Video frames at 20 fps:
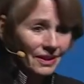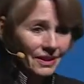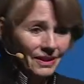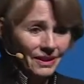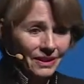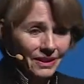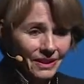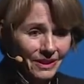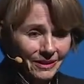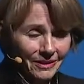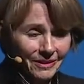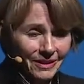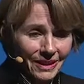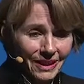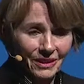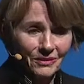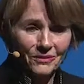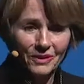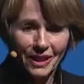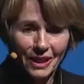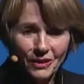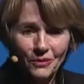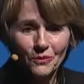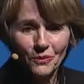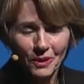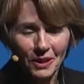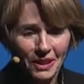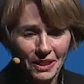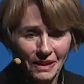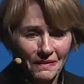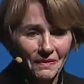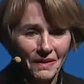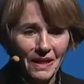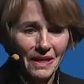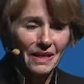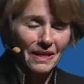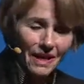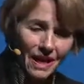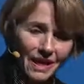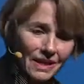And I don't like working in the
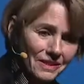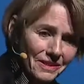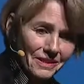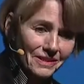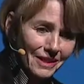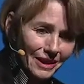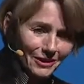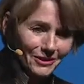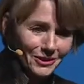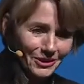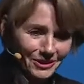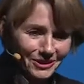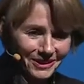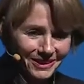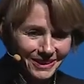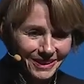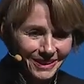not sector.